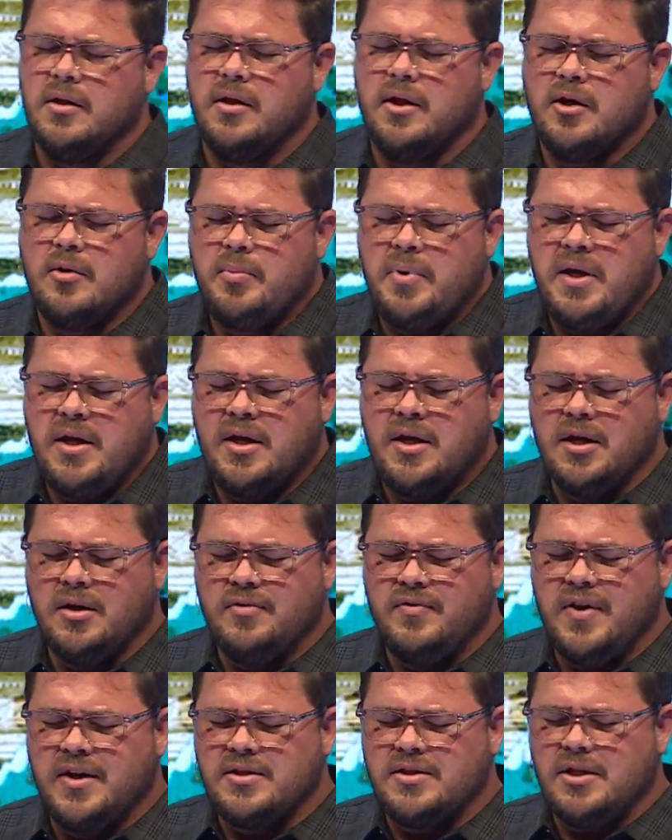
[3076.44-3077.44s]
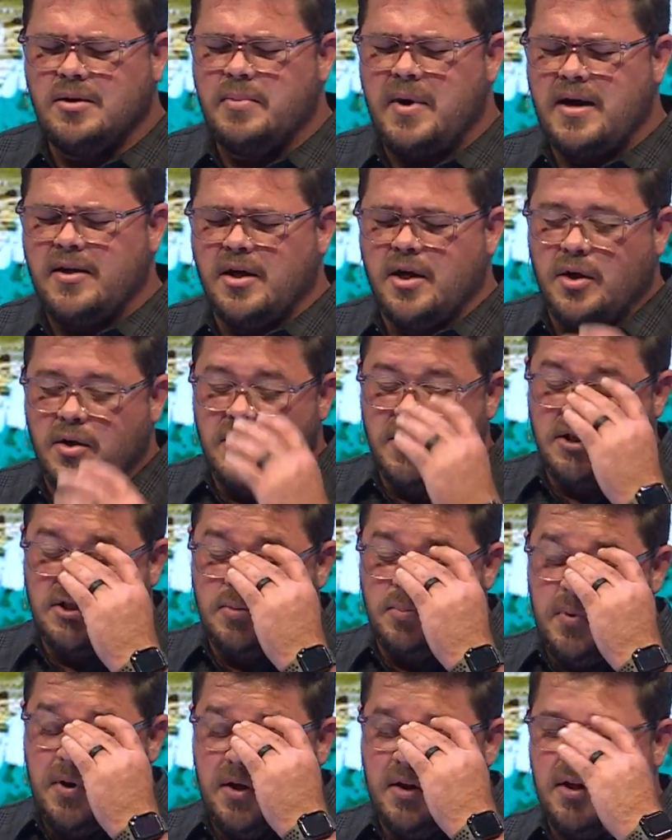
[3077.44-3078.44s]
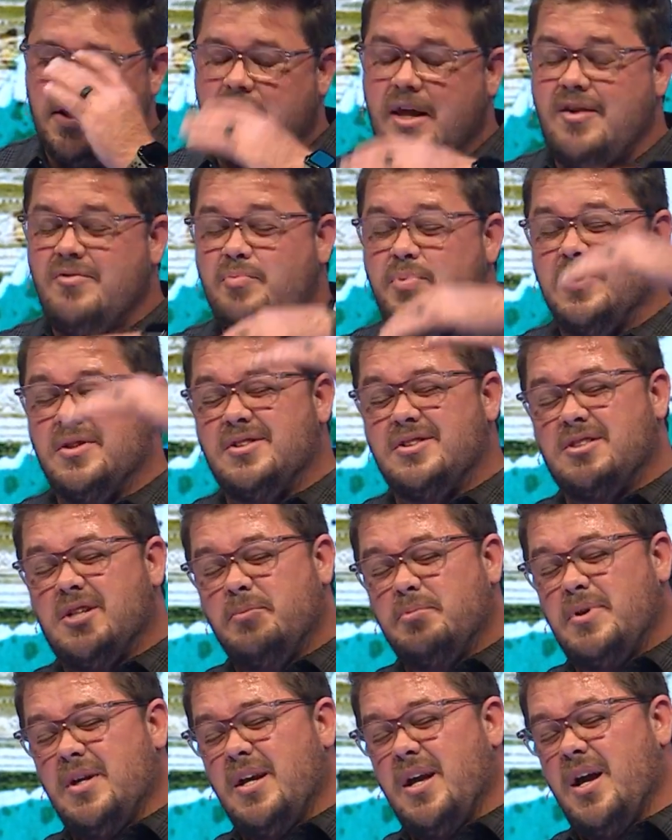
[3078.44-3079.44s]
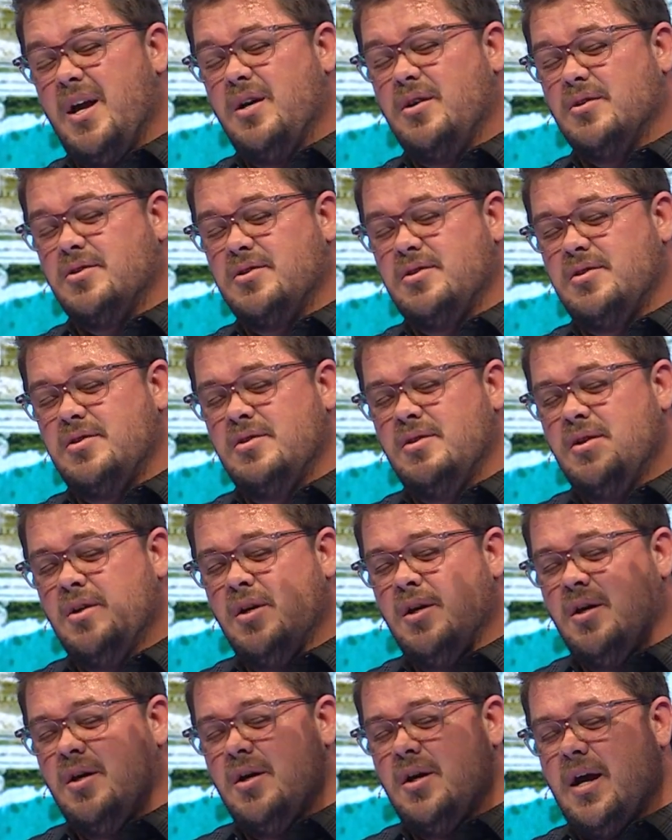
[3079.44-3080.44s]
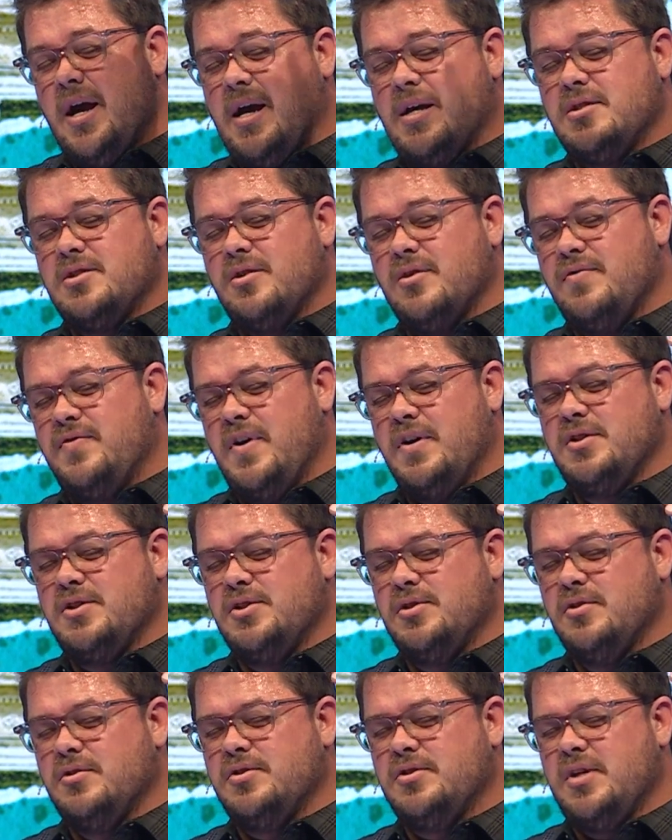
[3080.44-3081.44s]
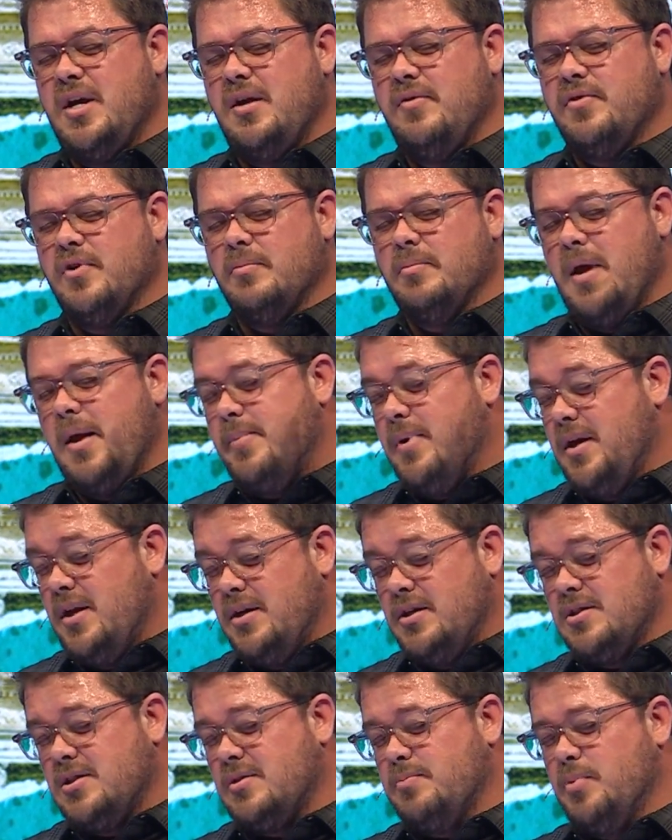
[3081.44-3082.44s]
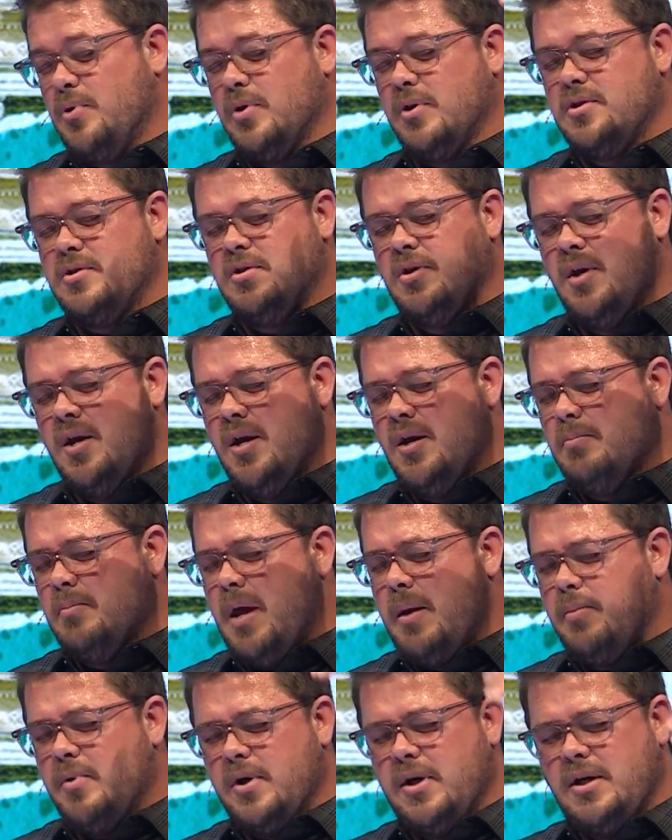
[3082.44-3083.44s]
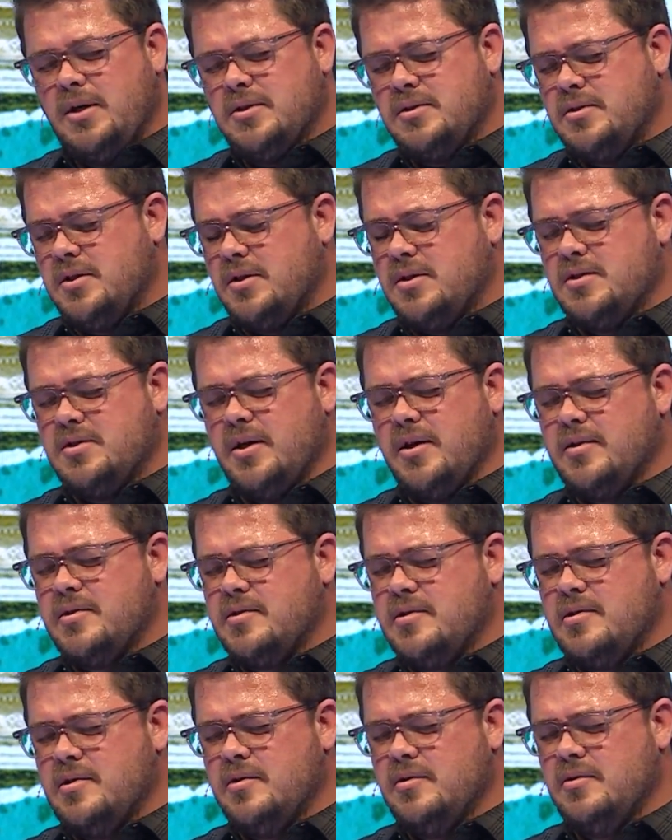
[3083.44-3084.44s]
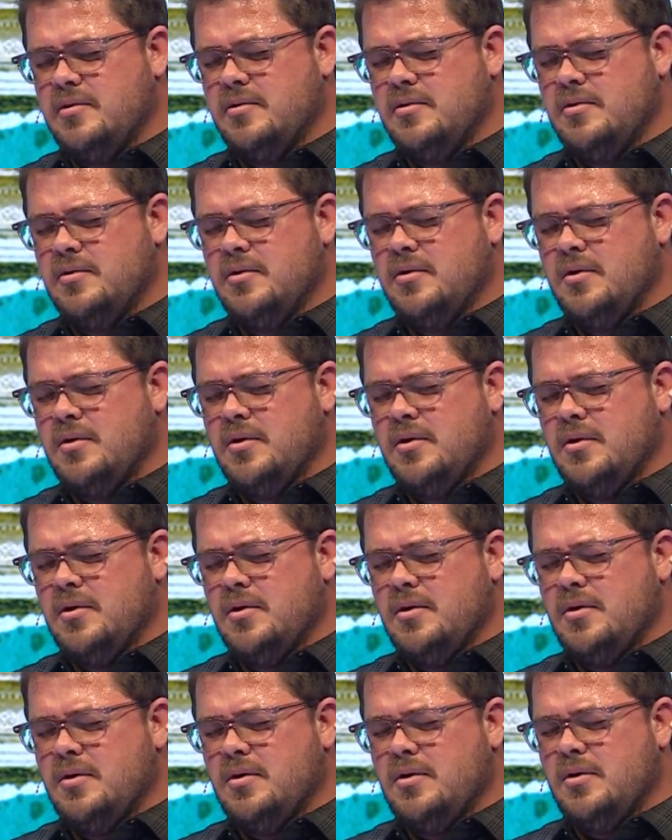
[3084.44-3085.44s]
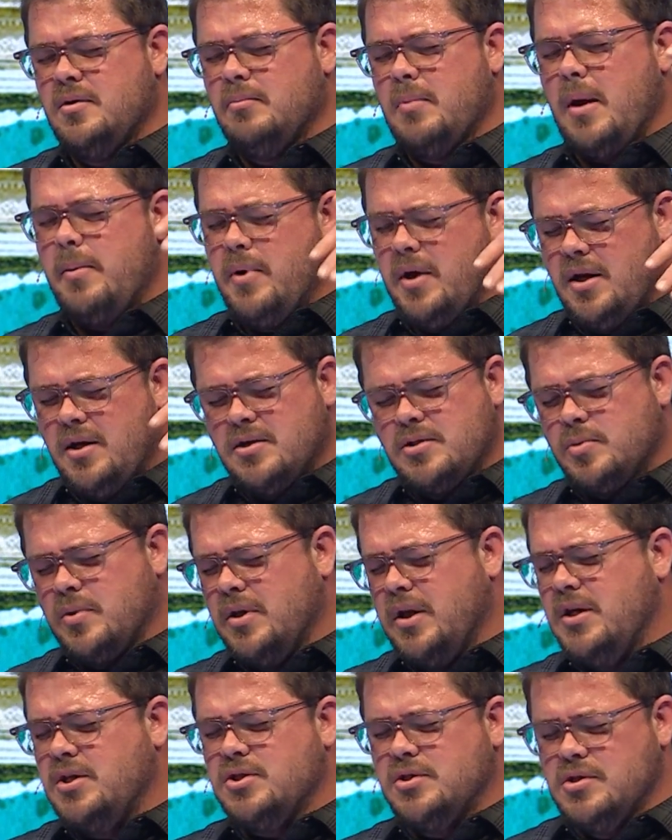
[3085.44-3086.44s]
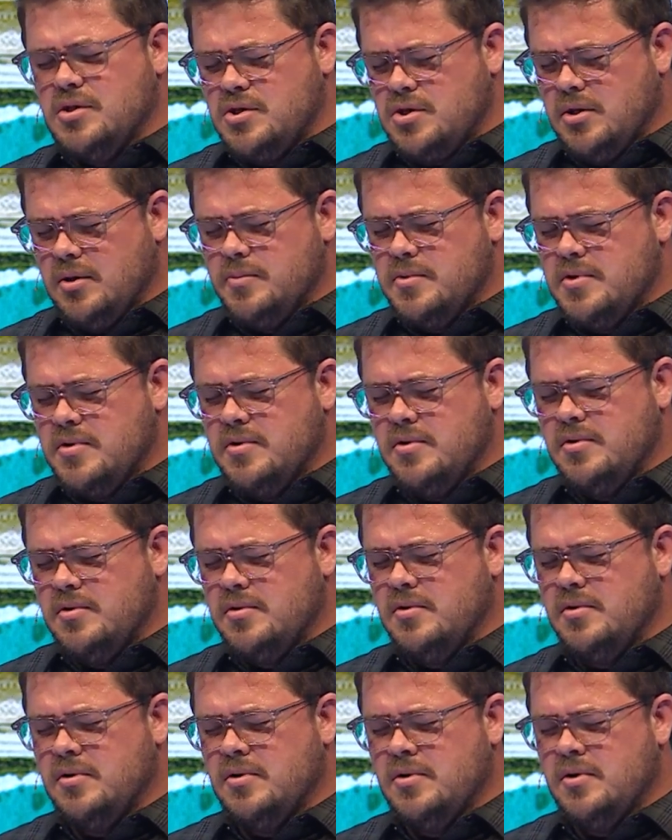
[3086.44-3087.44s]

they're being convicted by the Holy Spirit that they've put something else as their functional savior. Maybe it is sports. Maybe it is success. Maybe it is relationships.